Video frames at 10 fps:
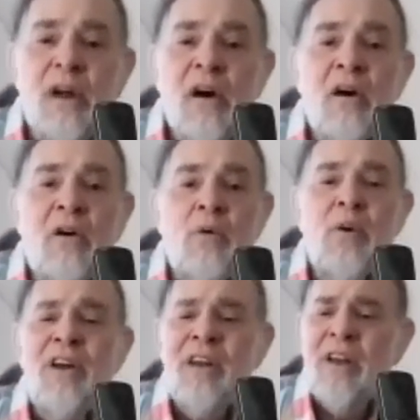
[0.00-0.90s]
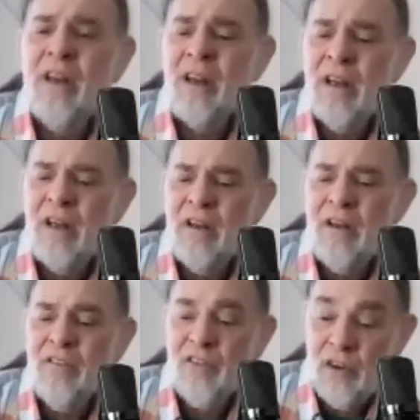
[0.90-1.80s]
long
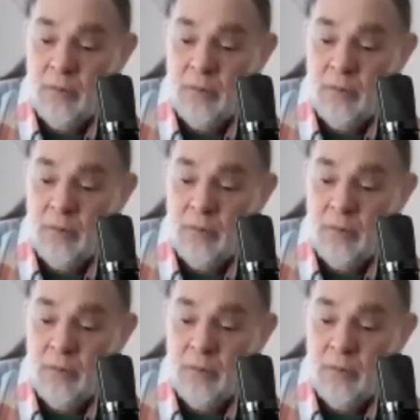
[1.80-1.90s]
way from